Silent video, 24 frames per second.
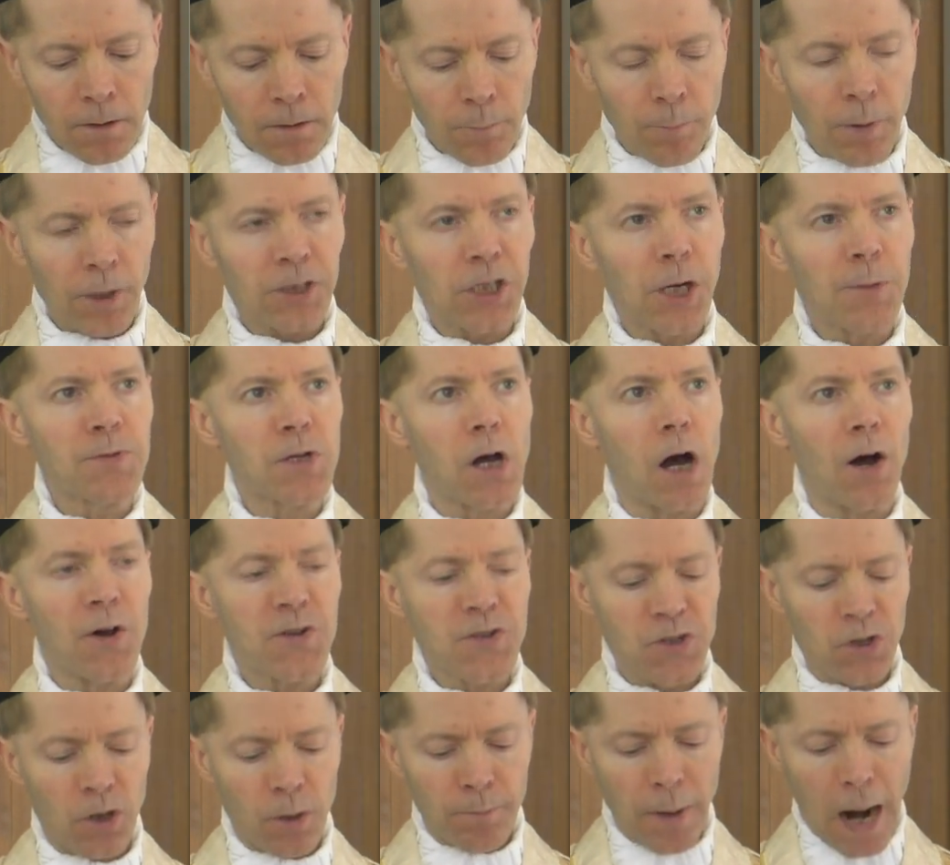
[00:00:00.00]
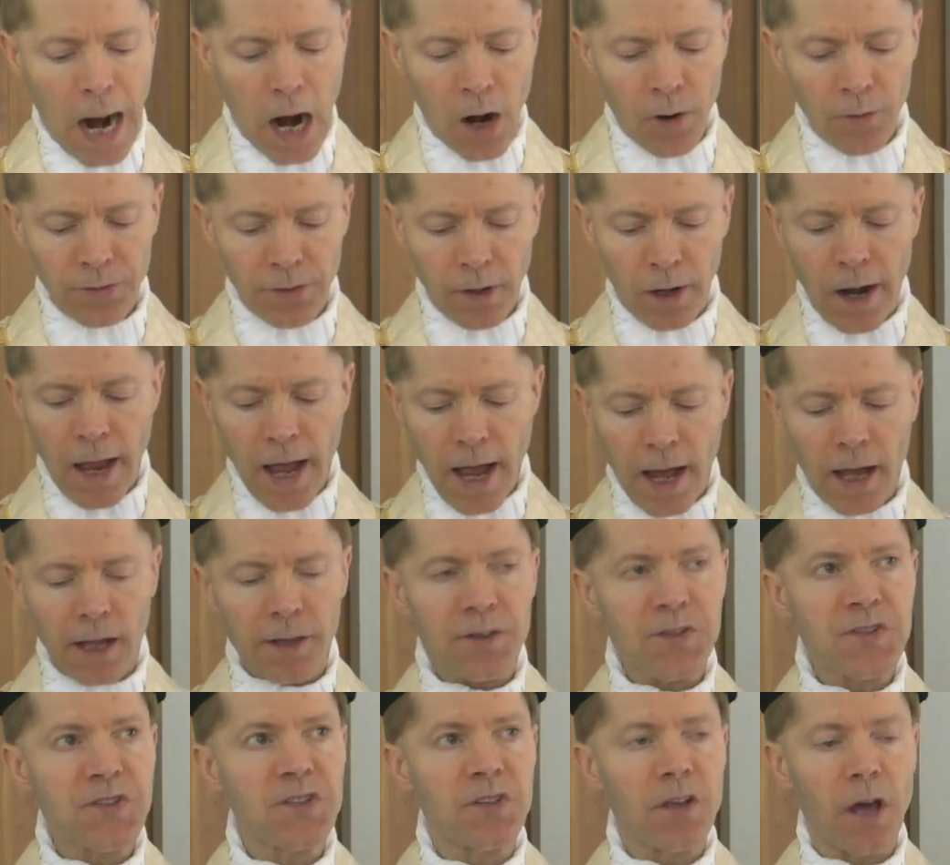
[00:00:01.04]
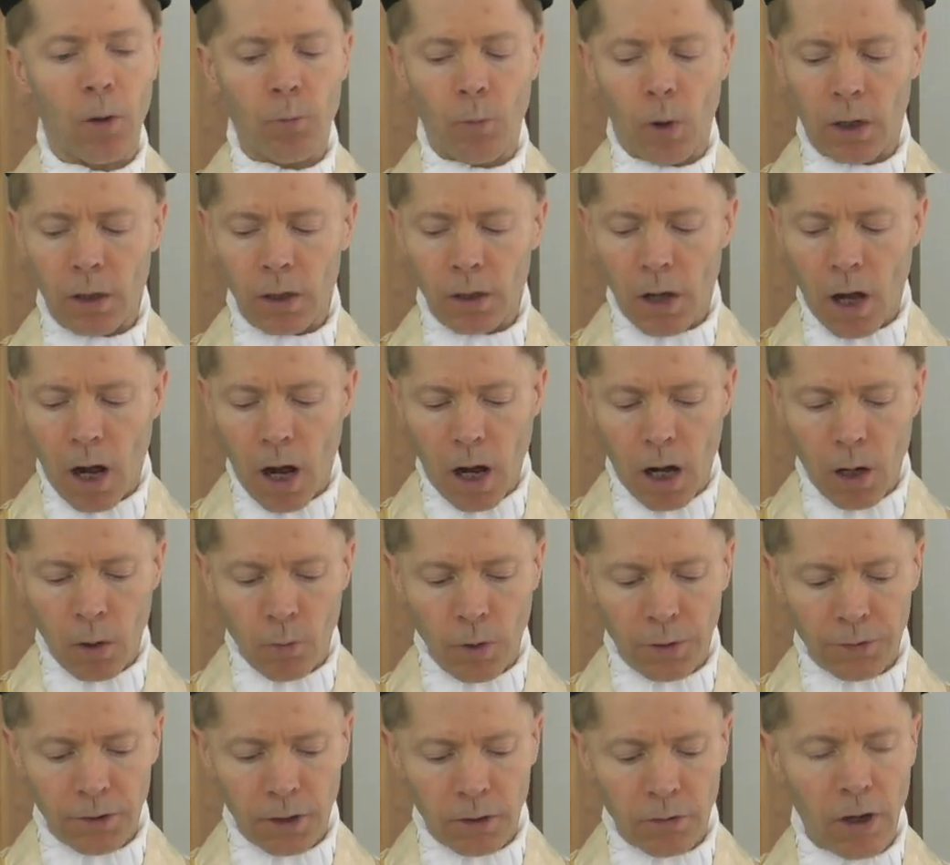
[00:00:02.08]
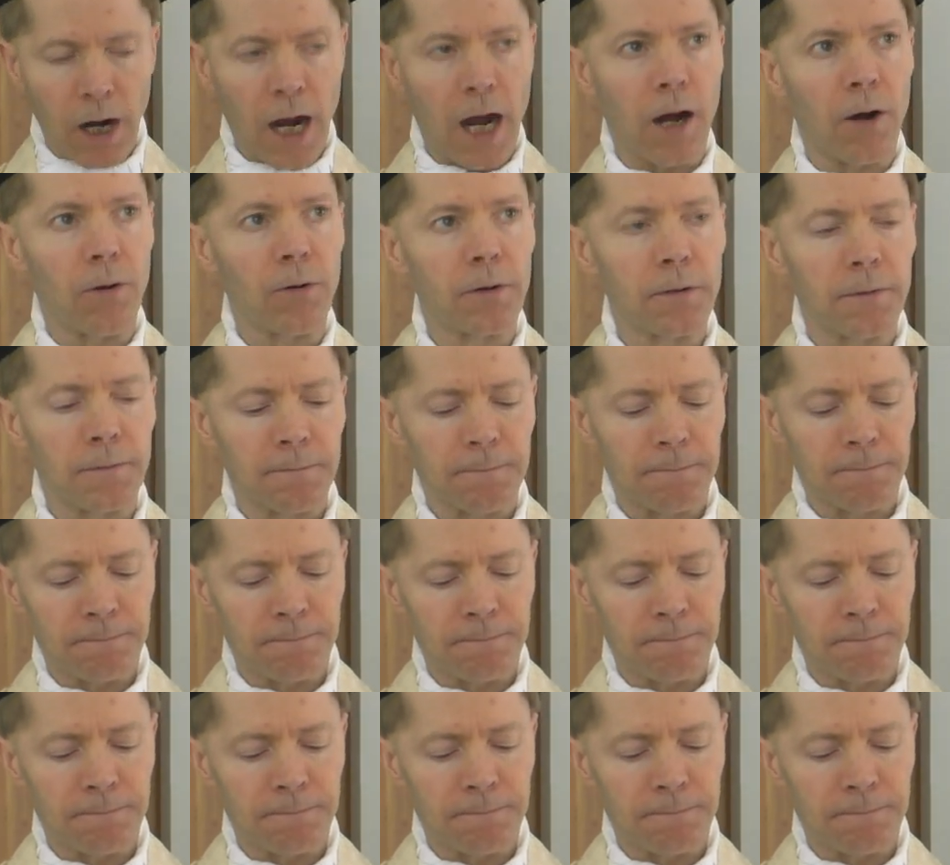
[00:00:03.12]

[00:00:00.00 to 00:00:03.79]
The bishops also bowed their heads and went along with the crowd.